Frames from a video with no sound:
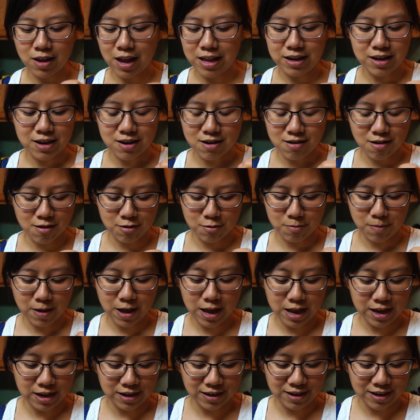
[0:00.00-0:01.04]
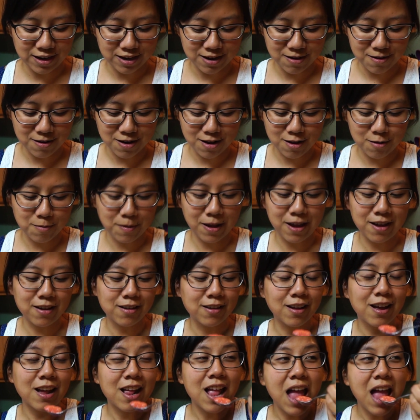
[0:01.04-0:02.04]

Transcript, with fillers: I need another bite. Okay. I need another bite. Hold on.